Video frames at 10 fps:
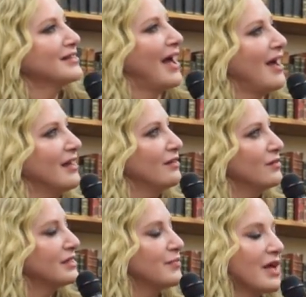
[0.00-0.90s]

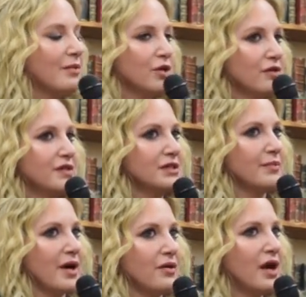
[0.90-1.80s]
And something I'm nervous
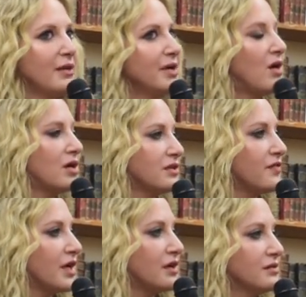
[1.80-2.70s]
about, I mean, all
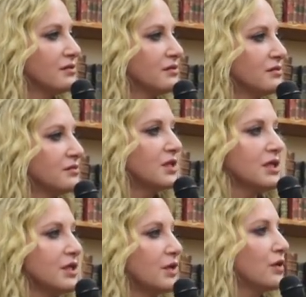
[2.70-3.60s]
of it.
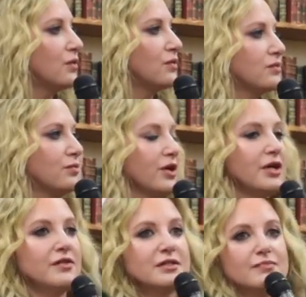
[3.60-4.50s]
Look, you know, we're
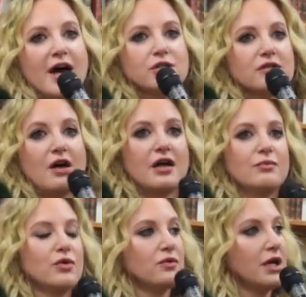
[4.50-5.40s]
in this magical
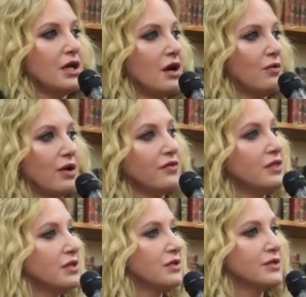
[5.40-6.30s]
honeymoon right now where
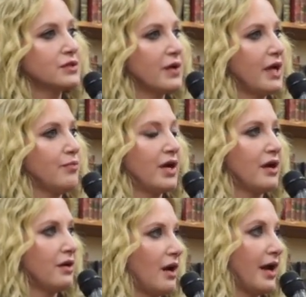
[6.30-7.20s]
everything looks great, but
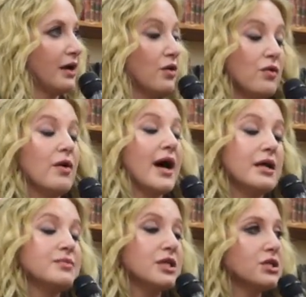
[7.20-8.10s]
I know
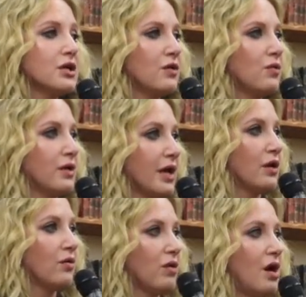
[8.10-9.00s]
adaptation can
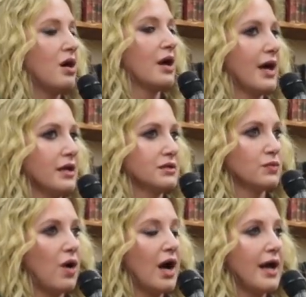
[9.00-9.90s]
go wrong, and
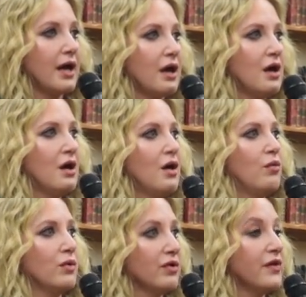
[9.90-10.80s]
it's why
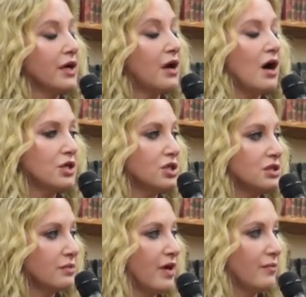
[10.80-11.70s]
we were very
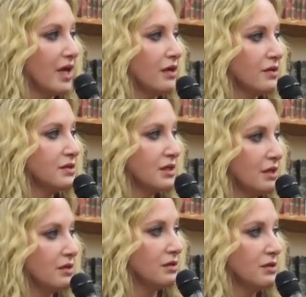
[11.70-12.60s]
cautious about making this
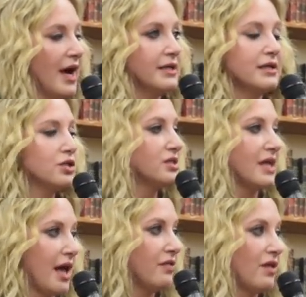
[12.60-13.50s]
deal. I didn't just
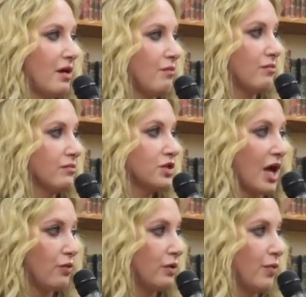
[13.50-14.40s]
hand them
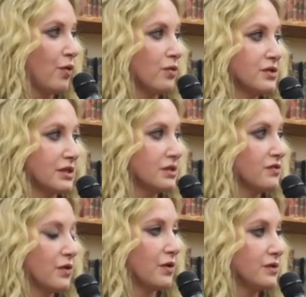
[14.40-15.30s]
Shadow and Bone or Six
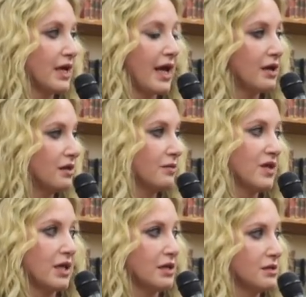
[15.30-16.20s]
of Crows, I handed them
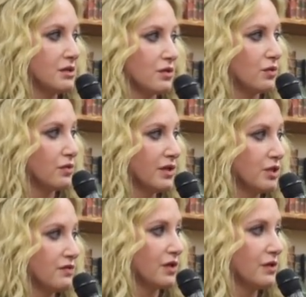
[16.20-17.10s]
the keys to the whole
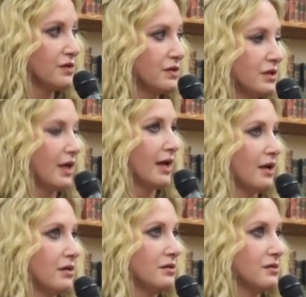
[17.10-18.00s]
Grishaverse,
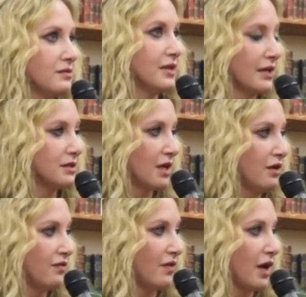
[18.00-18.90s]
and that's
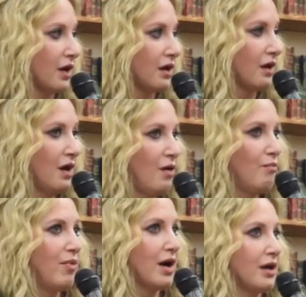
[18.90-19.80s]
terrifying,
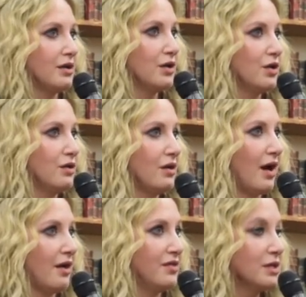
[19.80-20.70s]
but
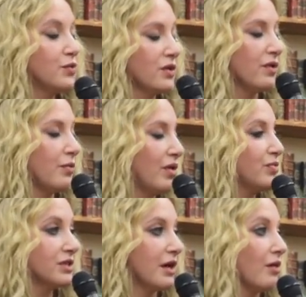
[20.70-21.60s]
these were the right
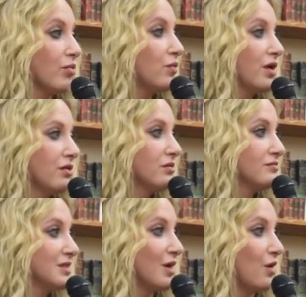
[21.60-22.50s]
people to gamble with.
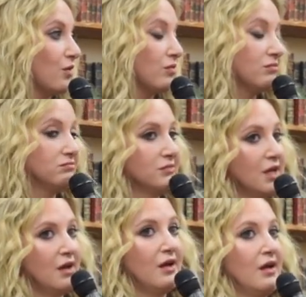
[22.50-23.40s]
So,
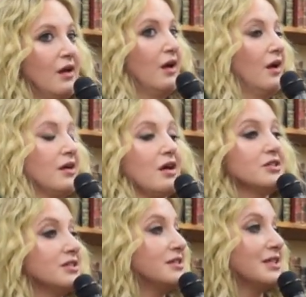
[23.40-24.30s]

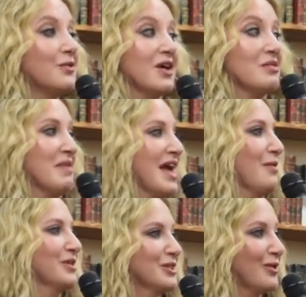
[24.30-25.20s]
y'all just stick with me
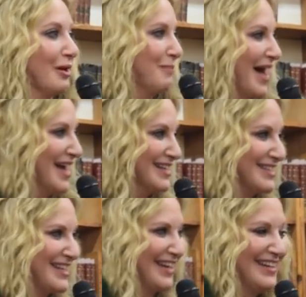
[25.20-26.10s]
and we'll do our best.